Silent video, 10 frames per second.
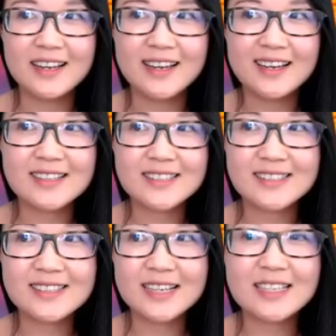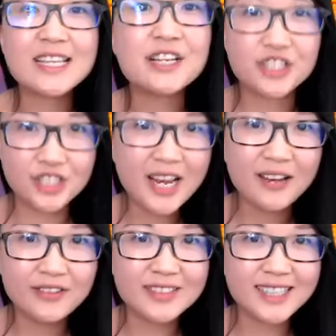it's a
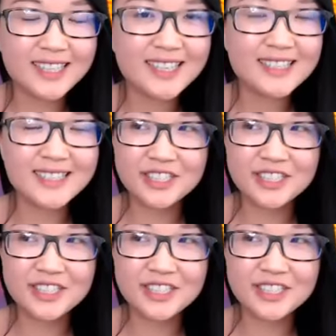shift. It is a